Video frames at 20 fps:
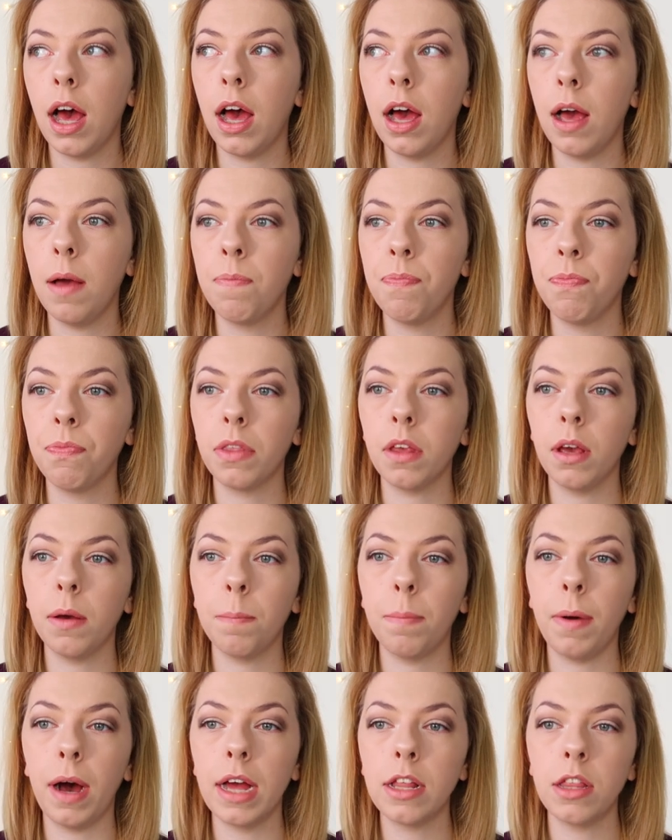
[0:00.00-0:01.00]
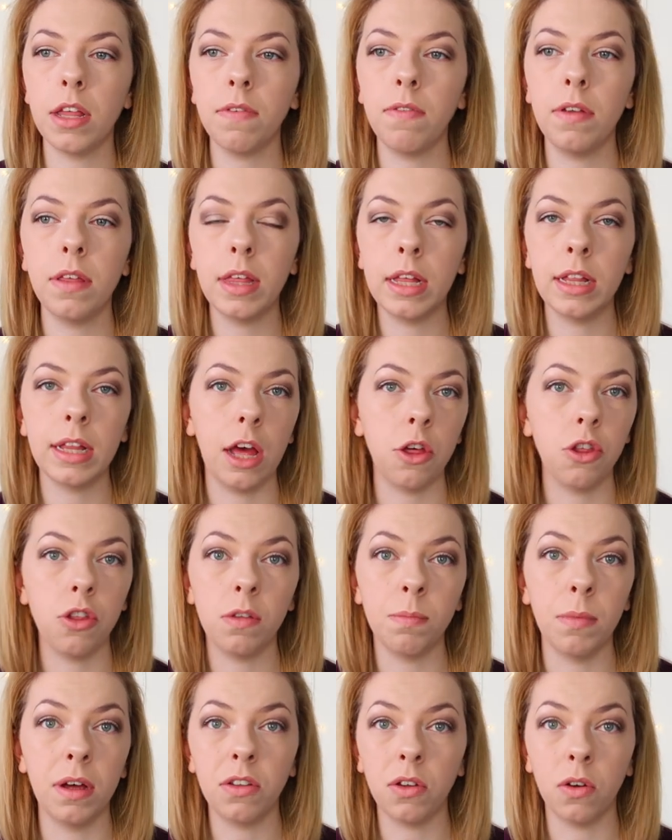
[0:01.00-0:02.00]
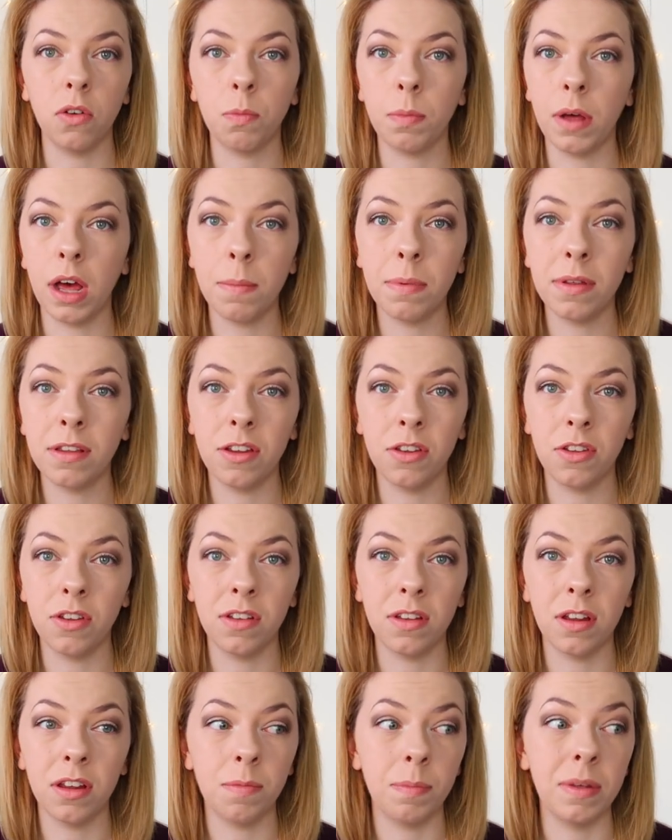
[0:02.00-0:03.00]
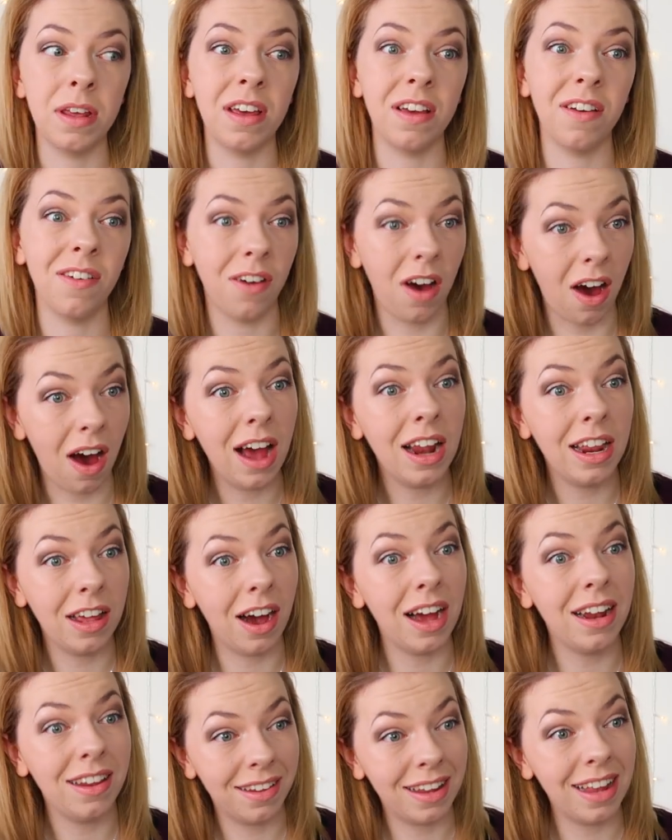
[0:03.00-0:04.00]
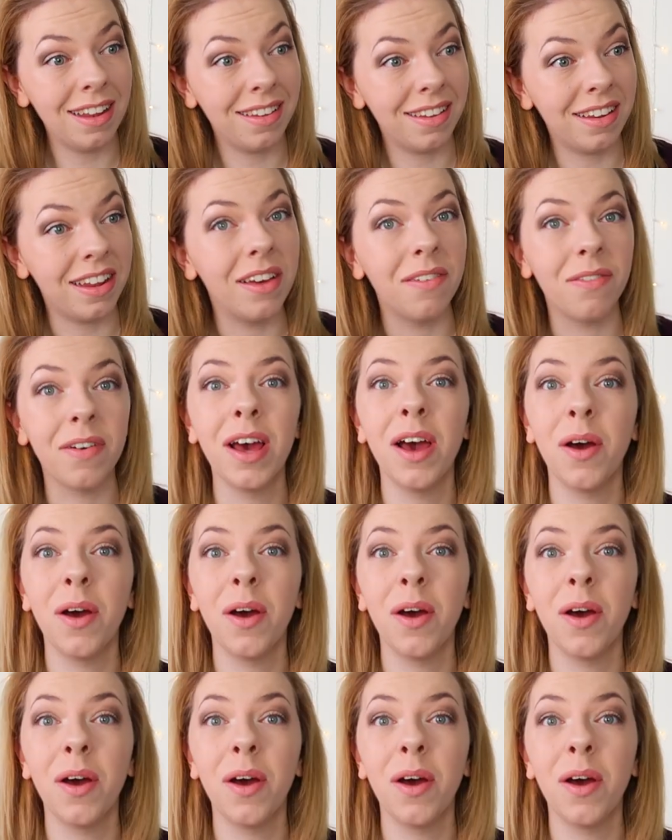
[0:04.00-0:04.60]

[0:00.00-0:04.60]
Um, but I definitely think that's just my soul's purpose is just to be highly, highly sensitive,